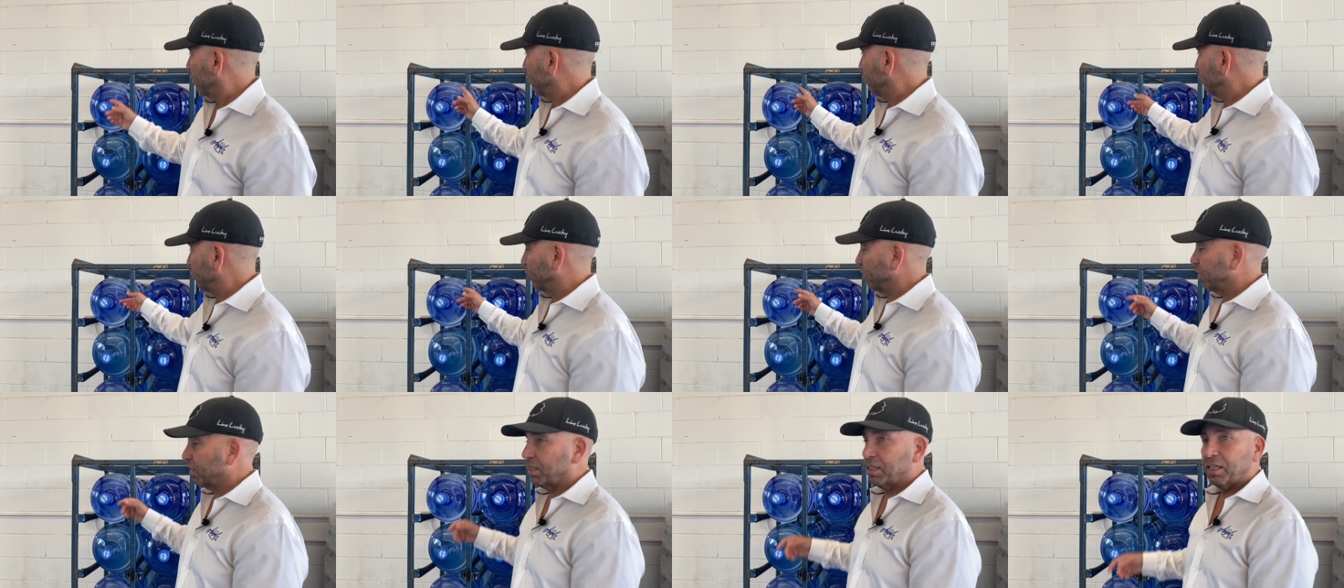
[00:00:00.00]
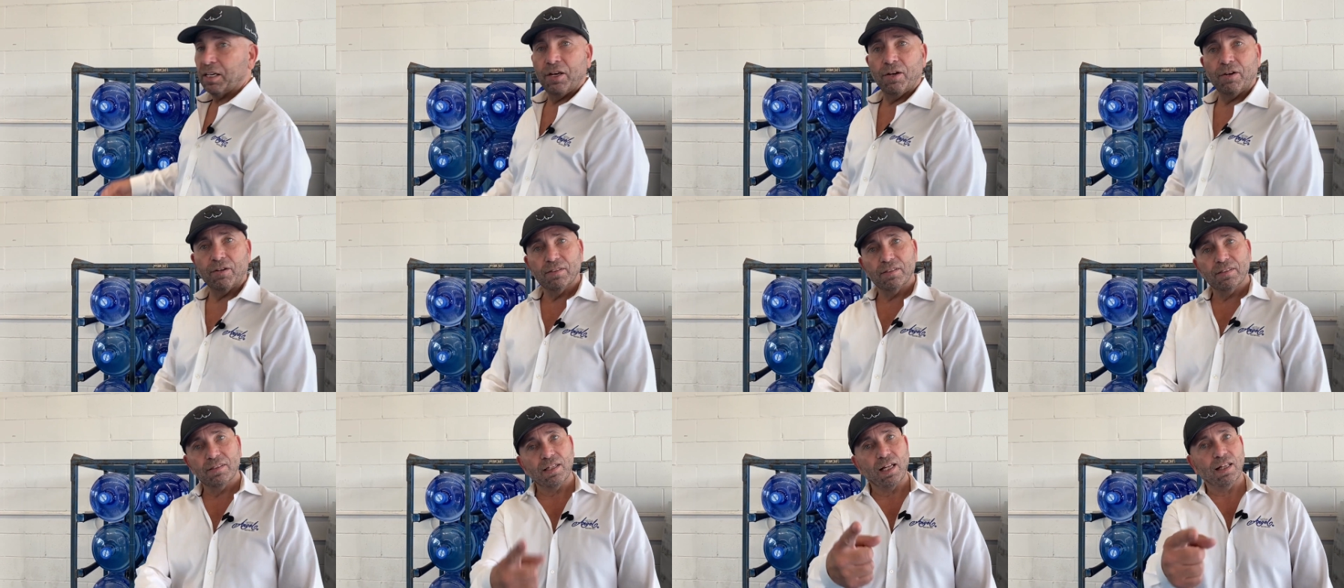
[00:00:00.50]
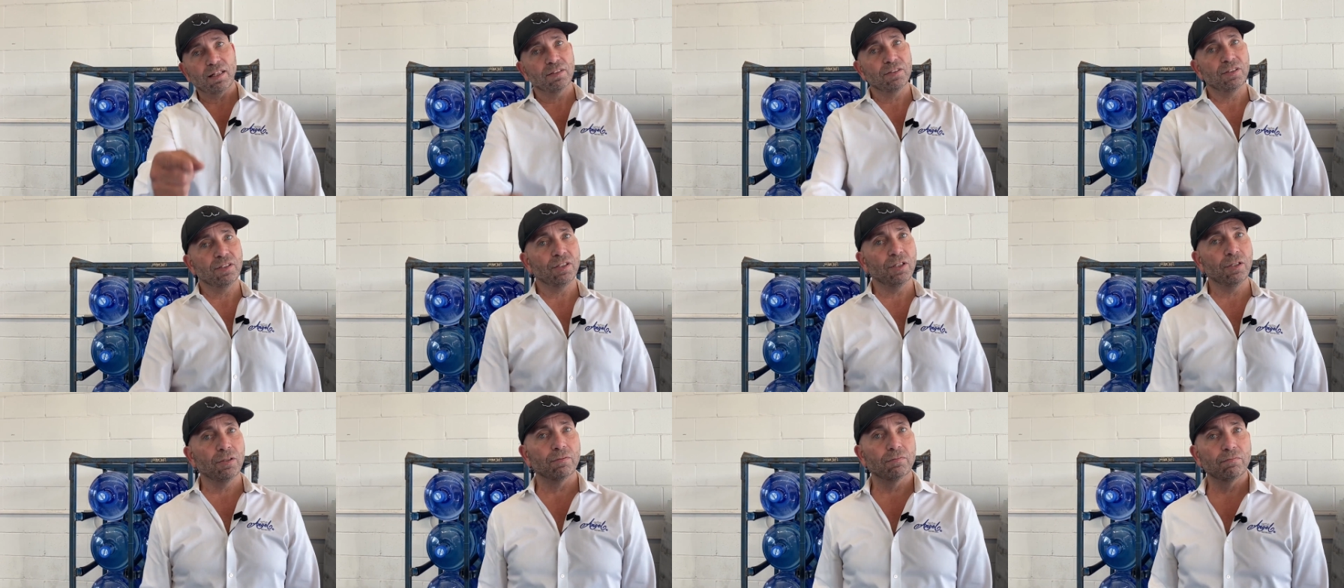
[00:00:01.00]
put it in here and sell it
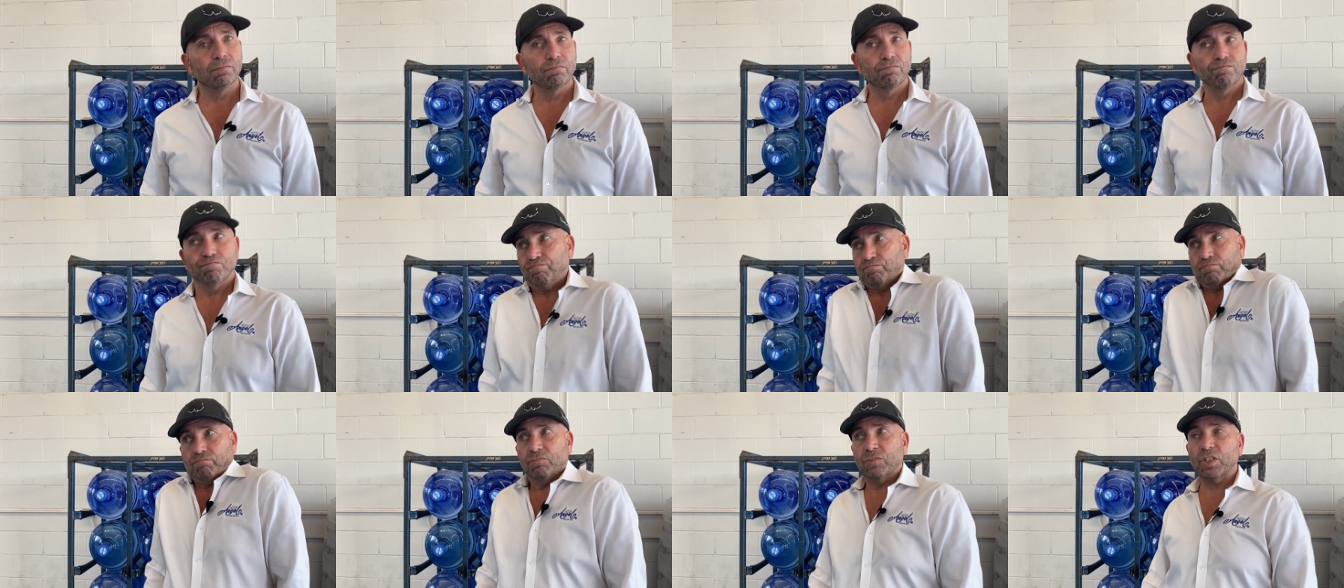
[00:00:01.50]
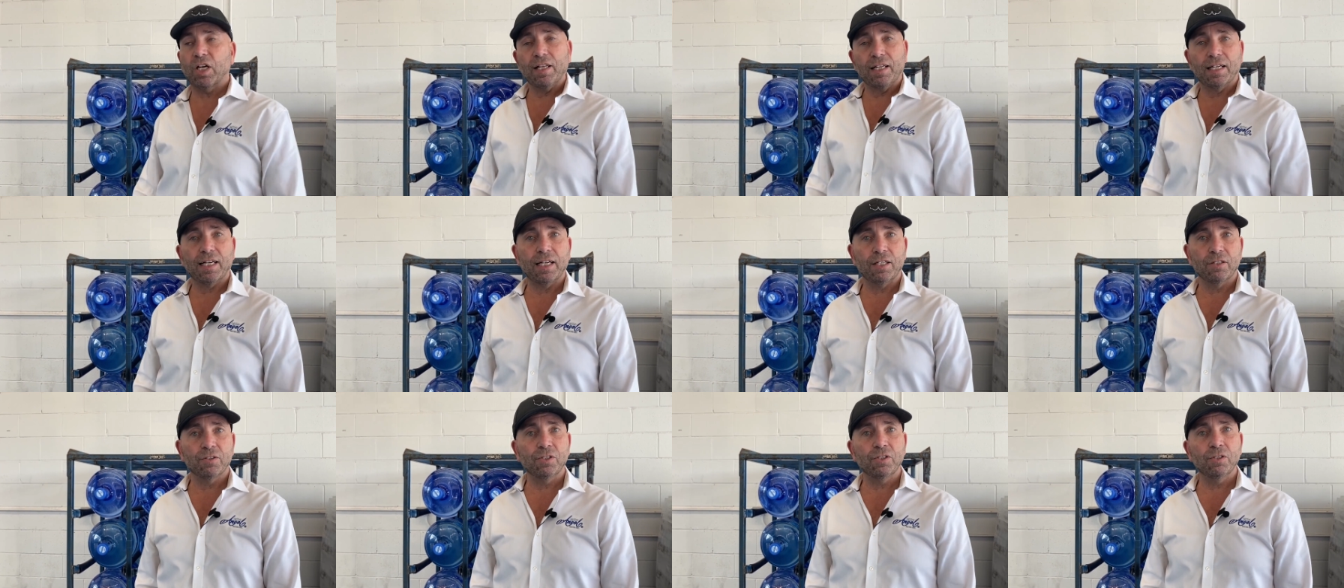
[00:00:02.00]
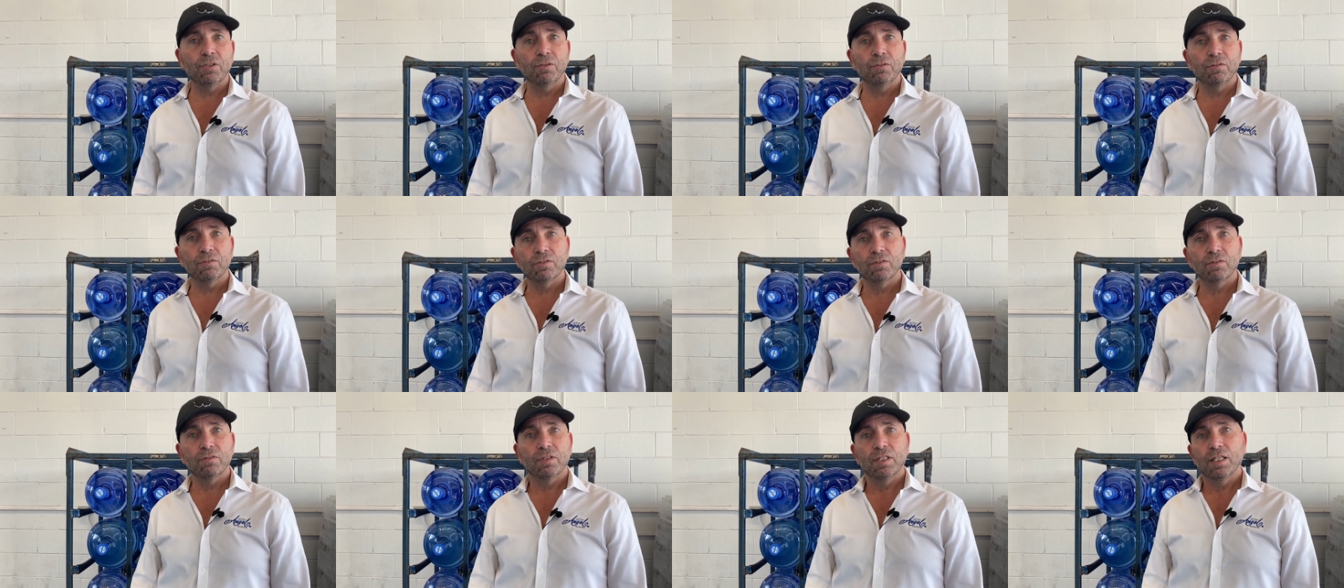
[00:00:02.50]
to you. That's all I gotta do.
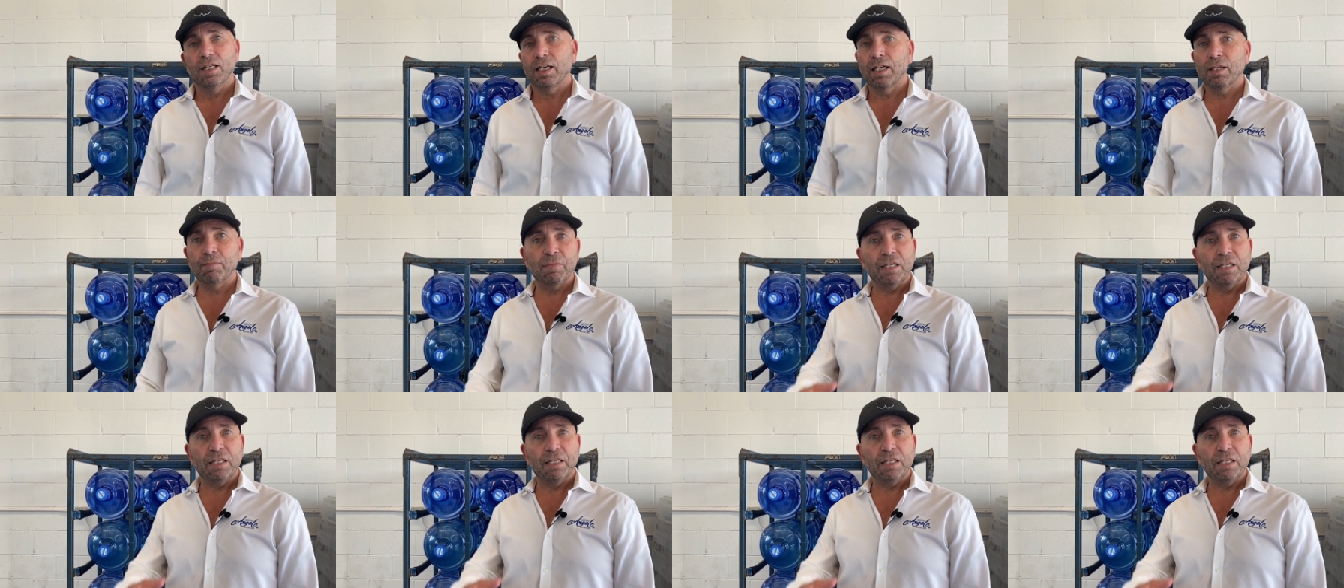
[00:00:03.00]
It